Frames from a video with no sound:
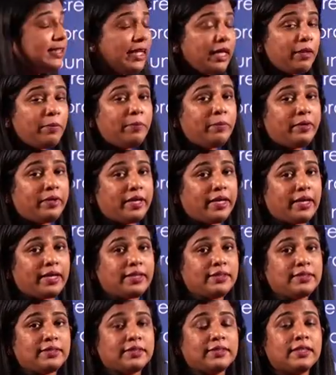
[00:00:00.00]
help
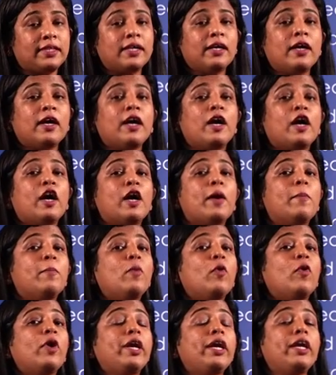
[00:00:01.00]
create a
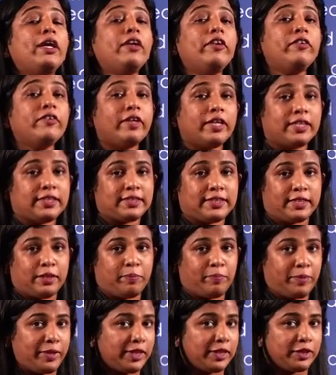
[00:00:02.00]
more interesting
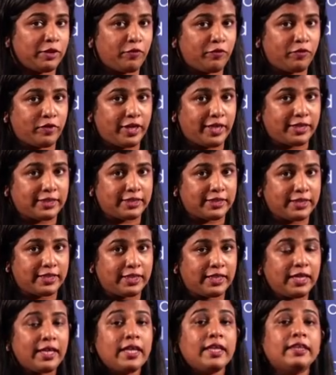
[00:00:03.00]
piece of writing
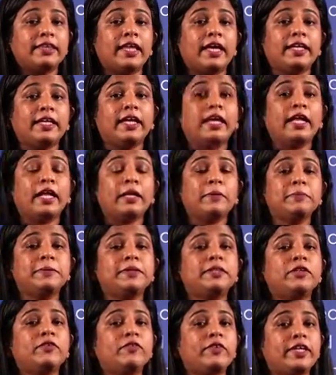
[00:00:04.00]
that helps
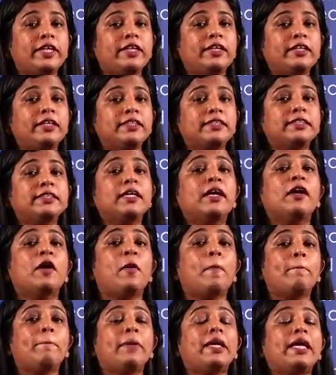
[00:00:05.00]
the readers
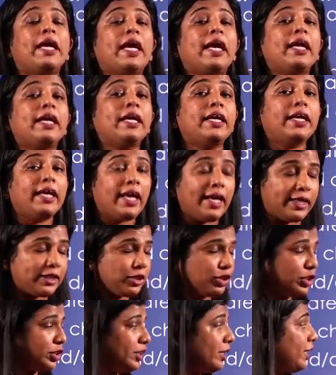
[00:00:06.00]
be
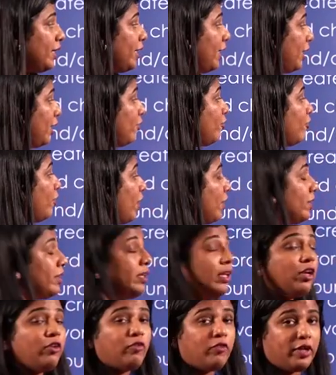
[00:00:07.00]
engaged in what
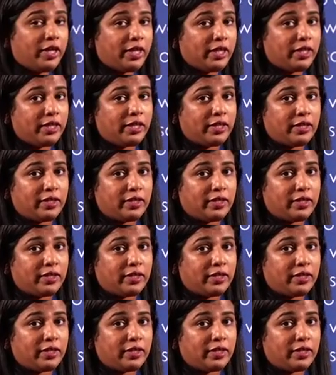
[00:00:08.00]
they read.